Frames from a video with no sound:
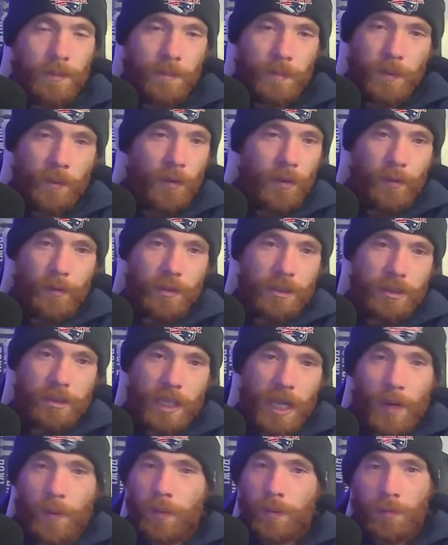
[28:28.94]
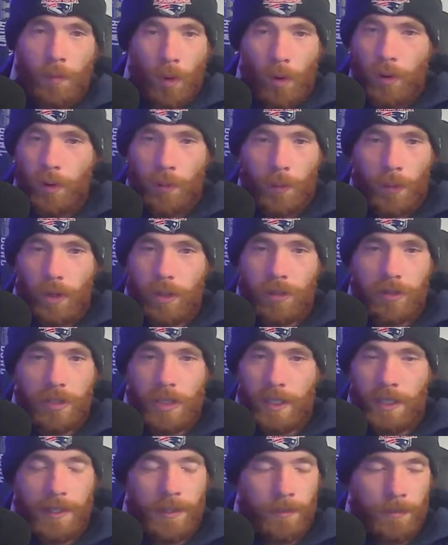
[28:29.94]
you live in a state with more than one
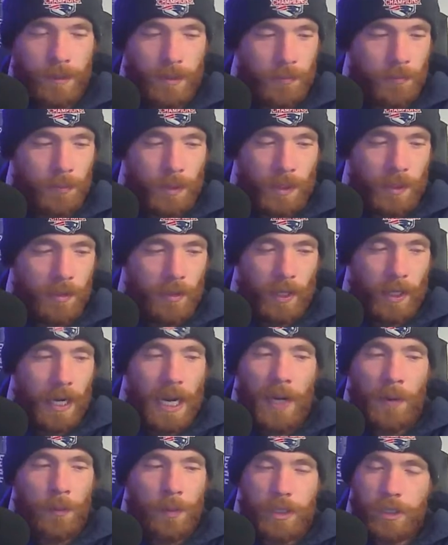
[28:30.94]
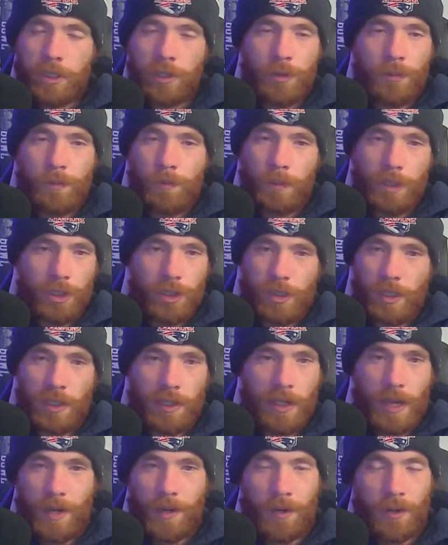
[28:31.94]
team, it'd be like, I wish
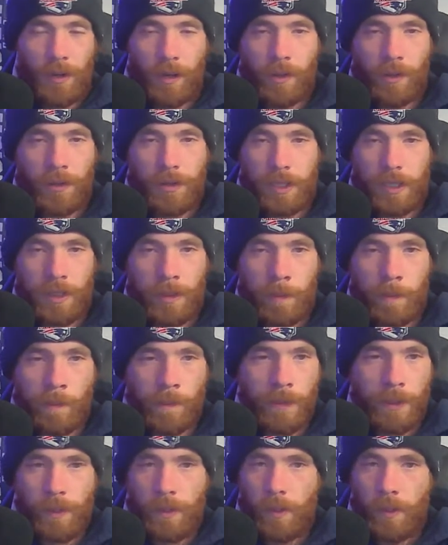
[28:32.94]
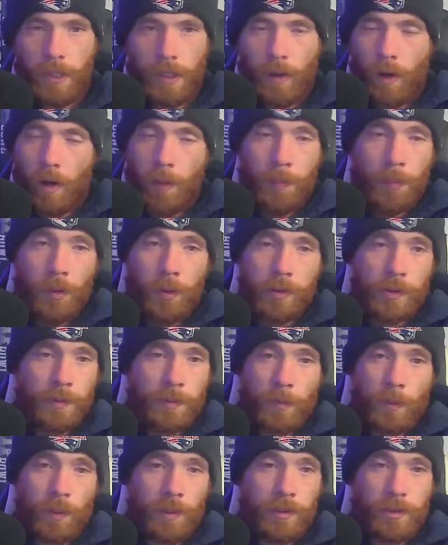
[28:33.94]
Michigan had another team in all pro
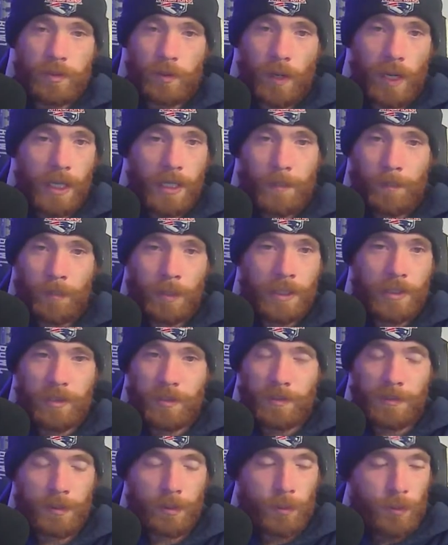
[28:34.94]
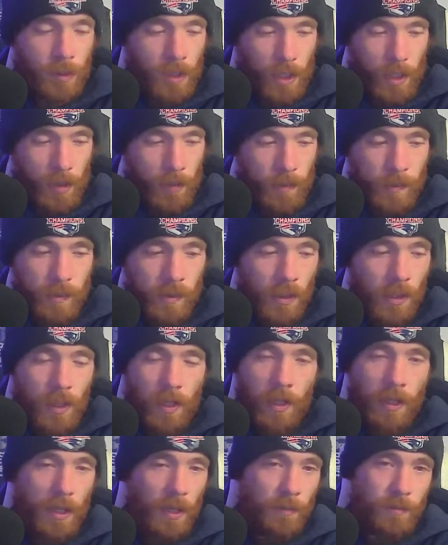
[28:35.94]
sports so I could pick some new teams.
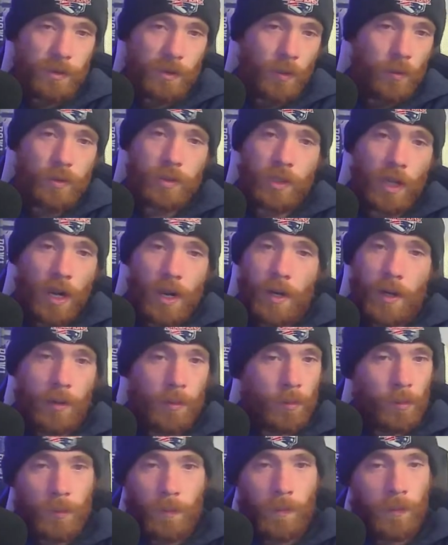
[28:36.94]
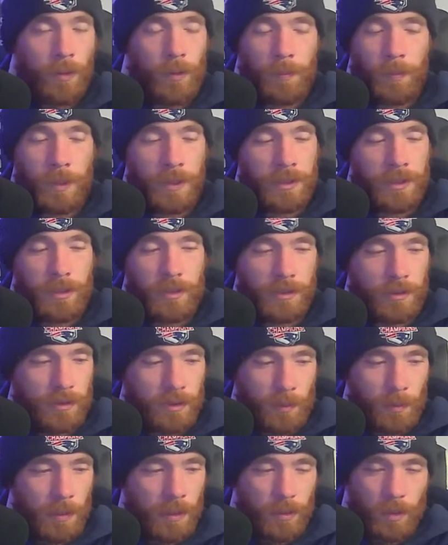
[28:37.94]
I'm so tired of rooting for the Pistons
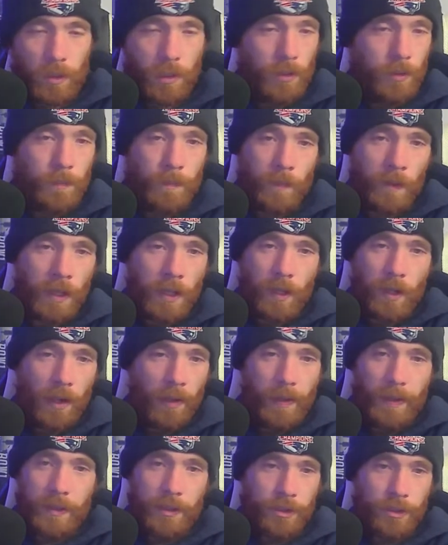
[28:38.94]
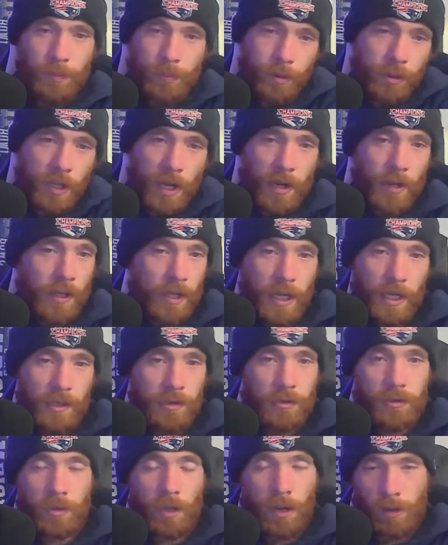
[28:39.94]
to be good and then just pretending I
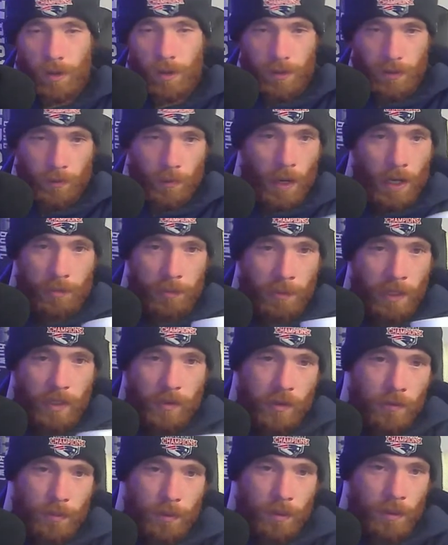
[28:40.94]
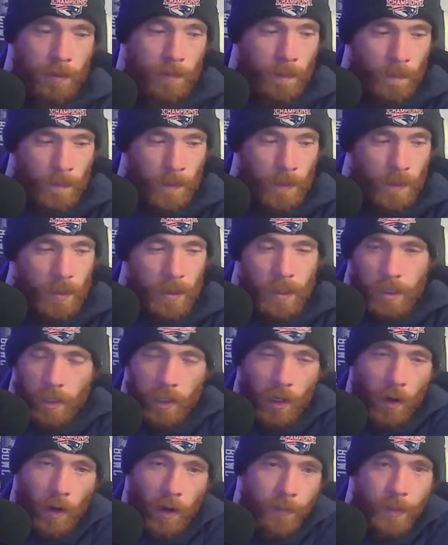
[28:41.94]
don't watch basketball.
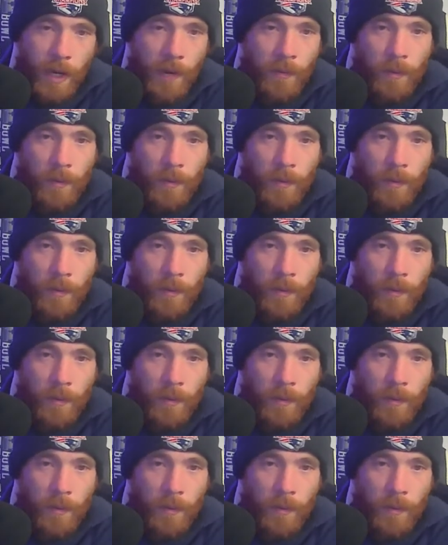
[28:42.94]
You know, how